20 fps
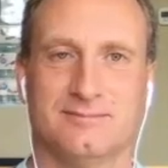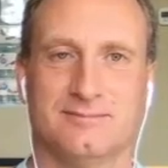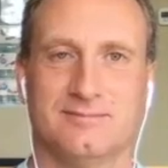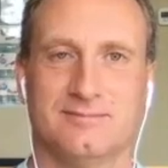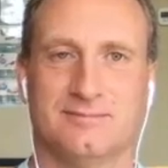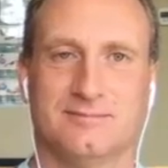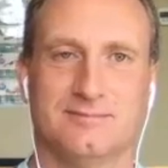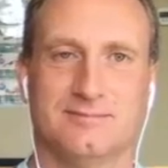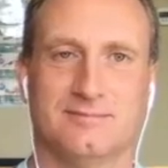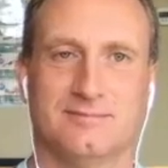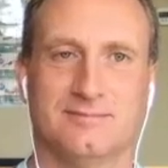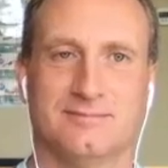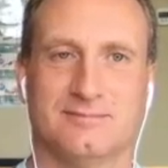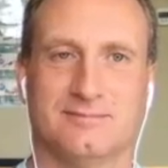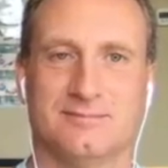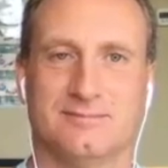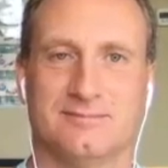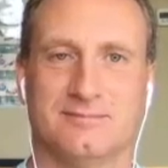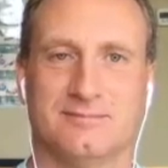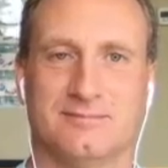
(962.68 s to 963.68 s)

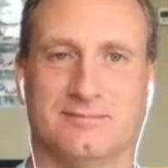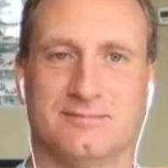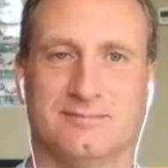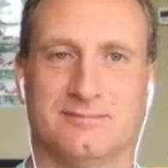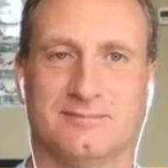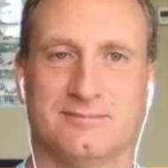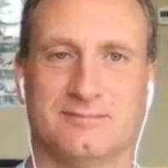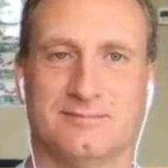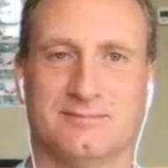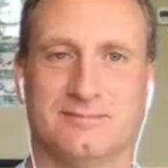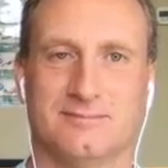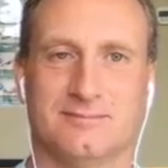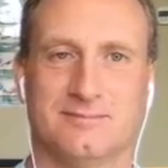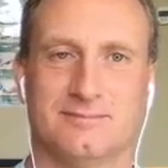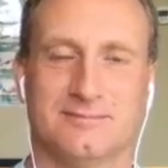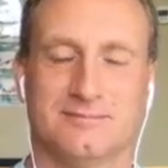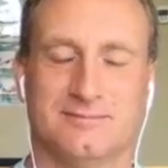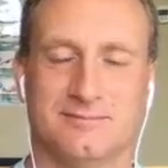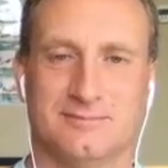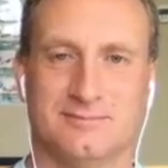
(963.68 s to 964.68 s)

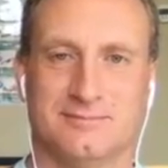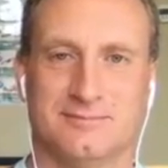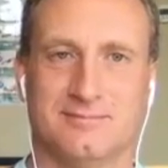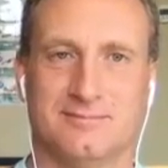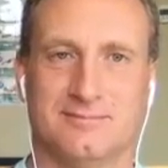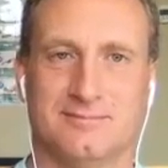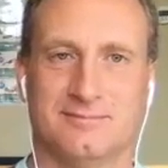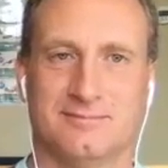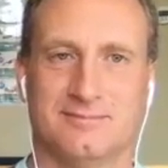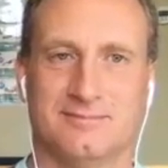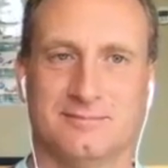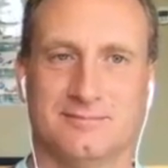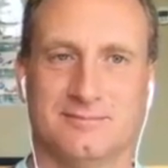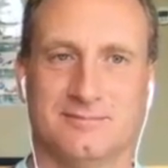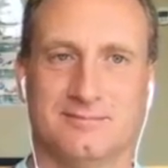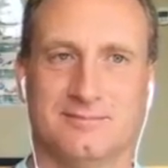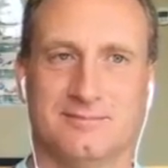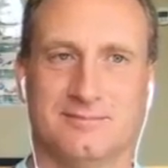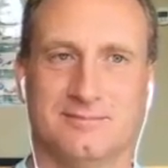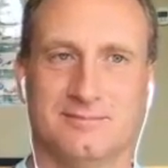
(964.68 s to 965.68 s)

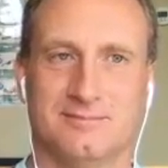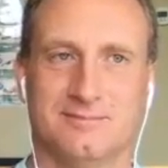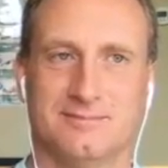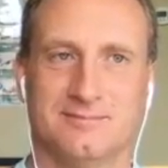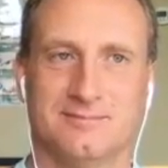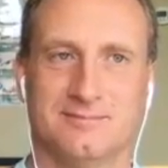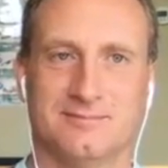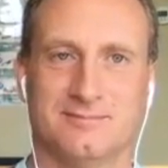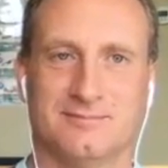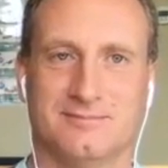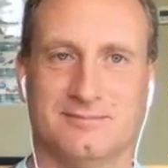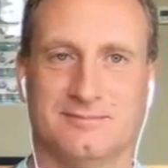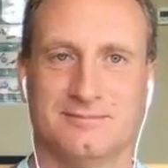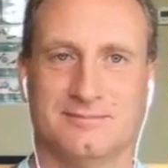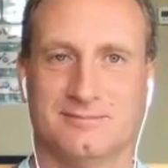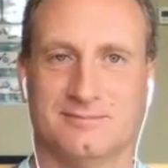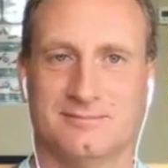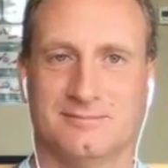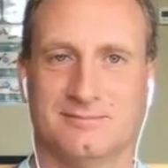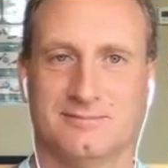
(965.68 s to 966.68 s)

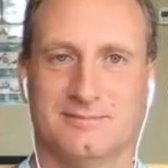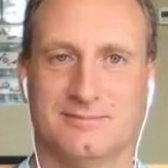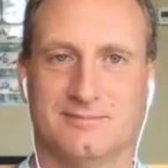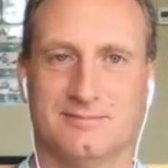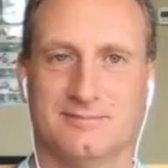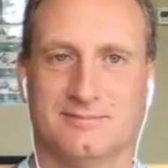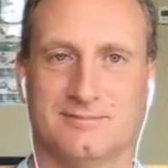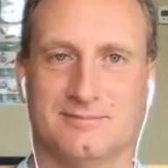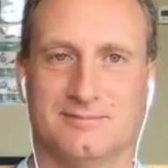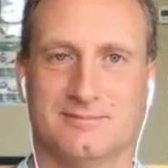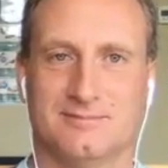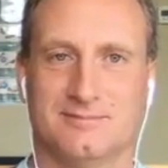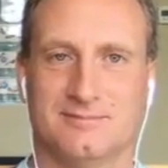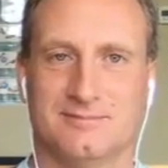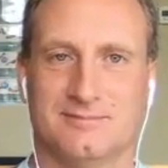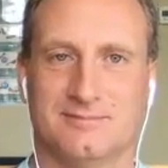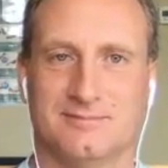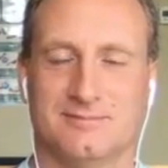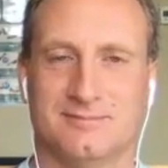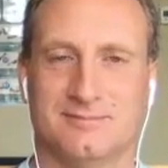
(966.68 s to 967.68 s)

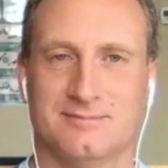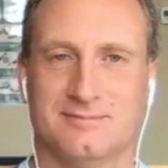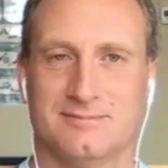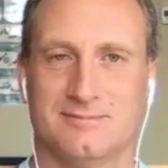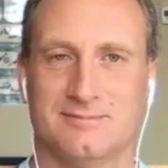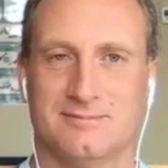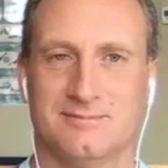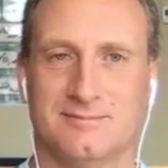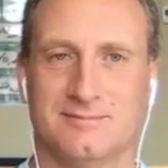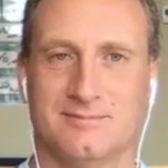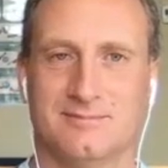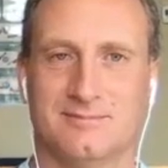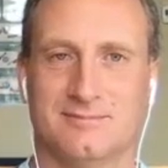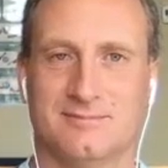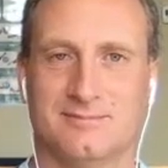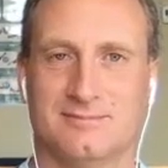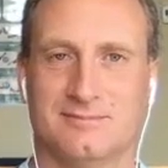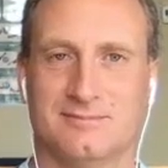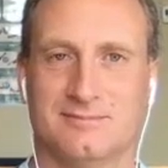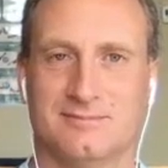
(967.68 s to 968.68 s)

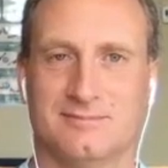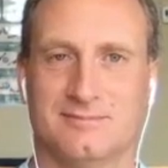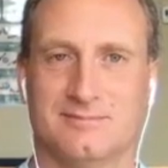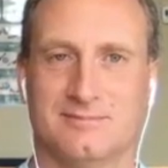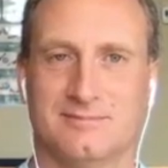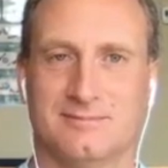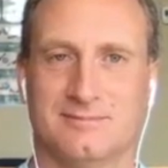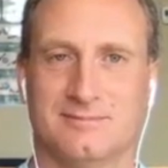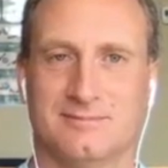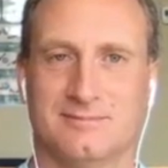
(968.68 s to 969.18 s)
The person shown says nothing.